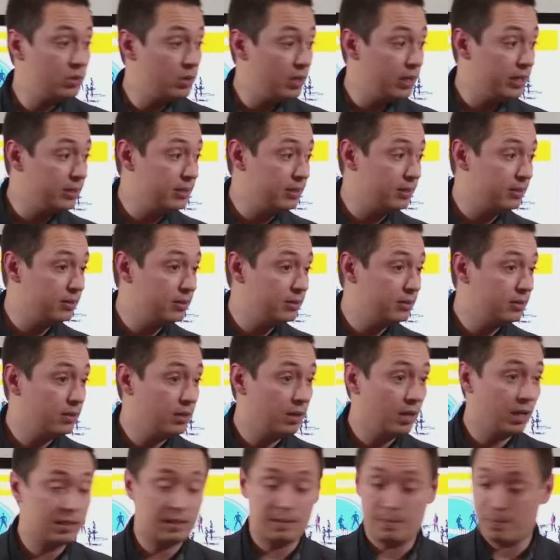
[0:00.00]
to listen.
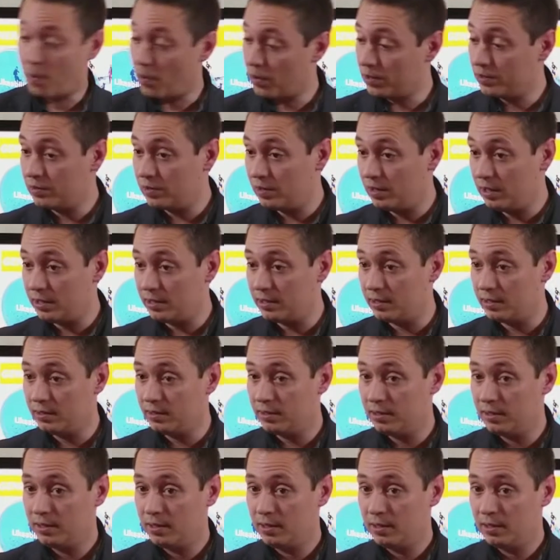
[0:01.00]
It's important to
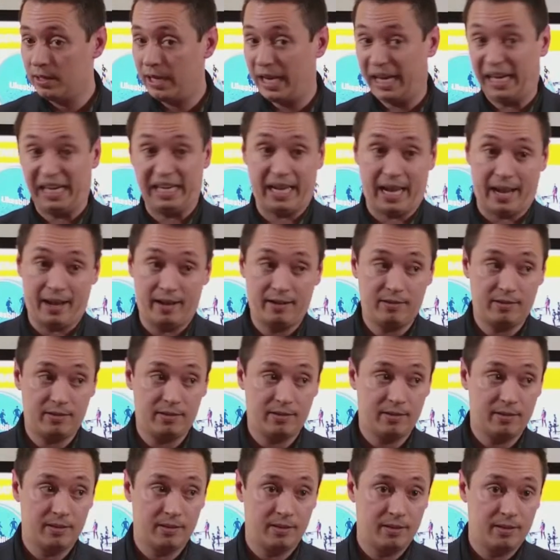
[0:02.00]
listen, engage,
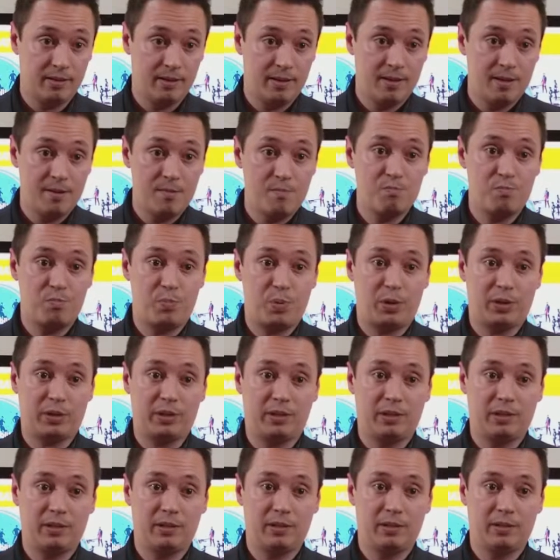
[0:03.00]

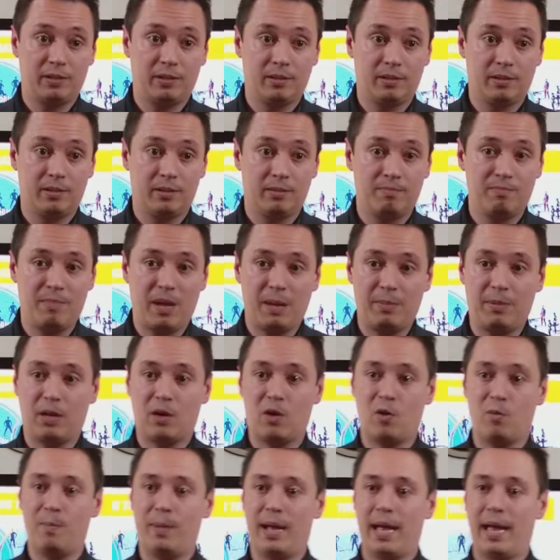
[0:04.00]
but maybe
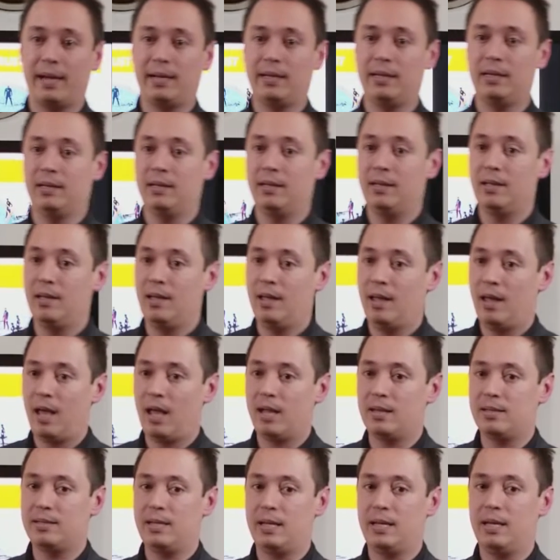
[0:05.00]
come back
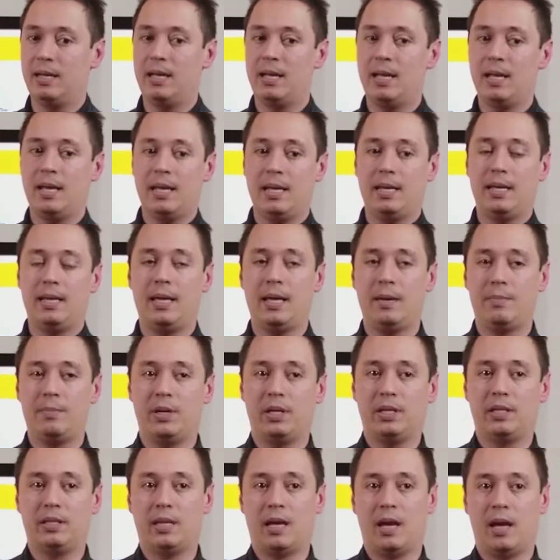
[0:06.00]
and say, yeah,
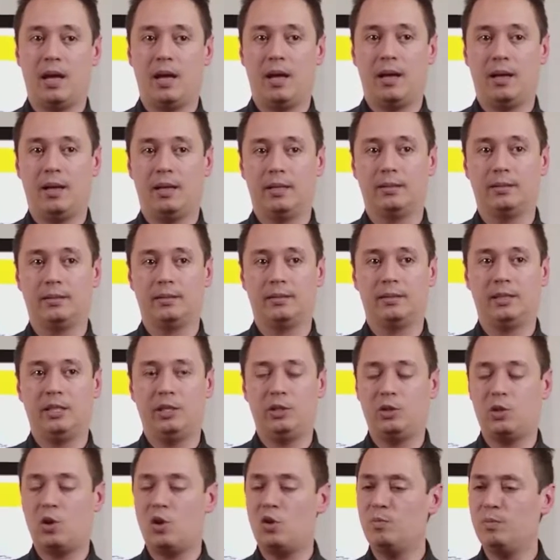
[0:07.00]
but you
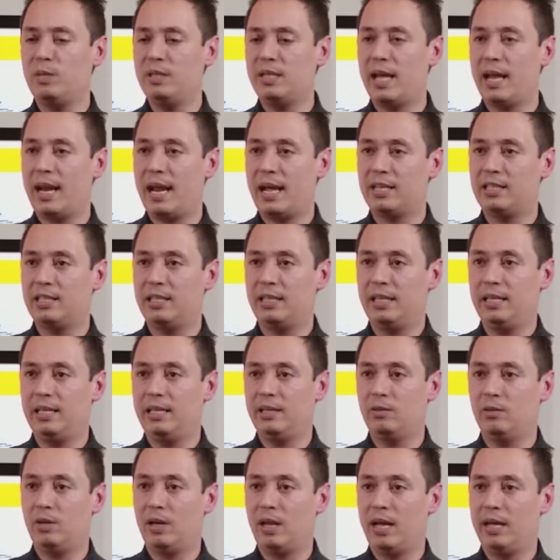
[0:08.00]
told me that actually
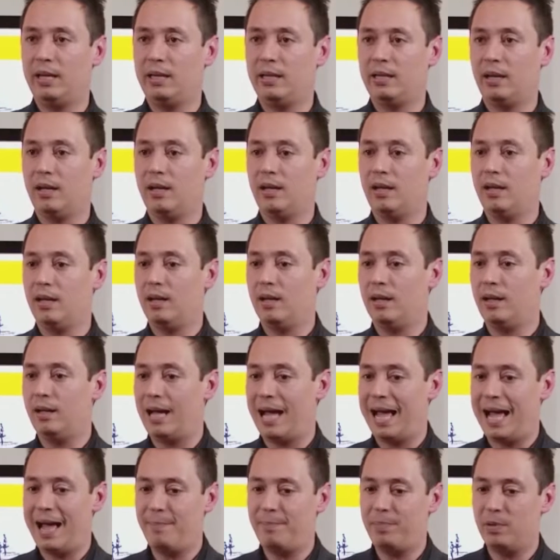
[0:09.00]
you like
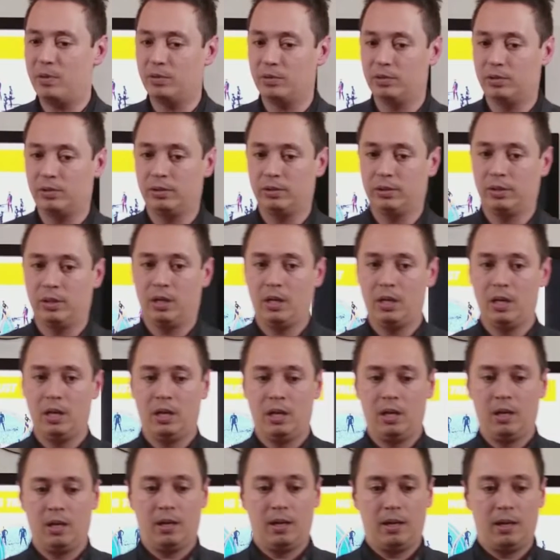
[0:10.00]
apples.
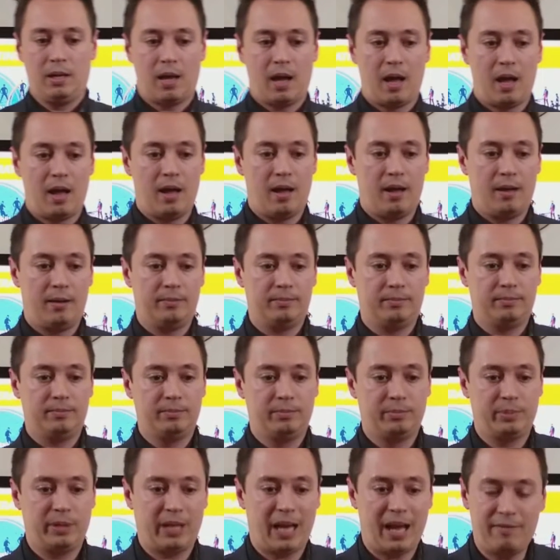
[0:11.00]

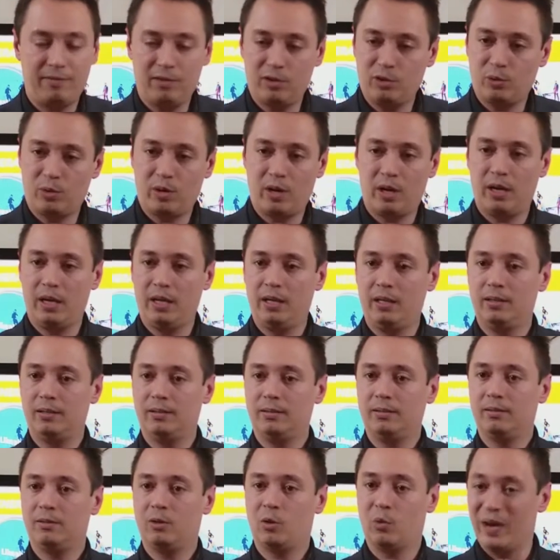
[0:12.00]
But have you tried
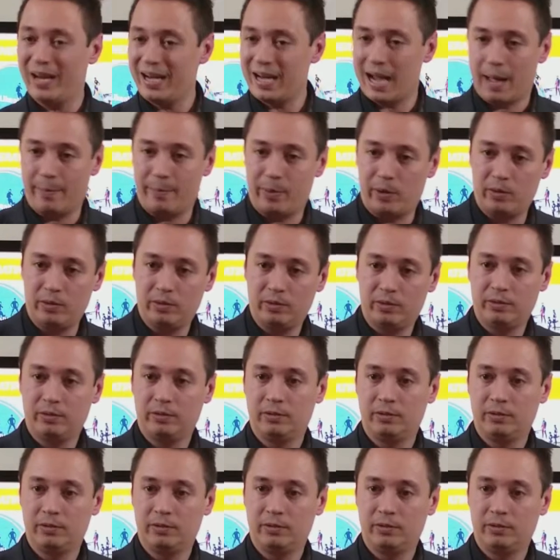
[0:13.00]
green apple?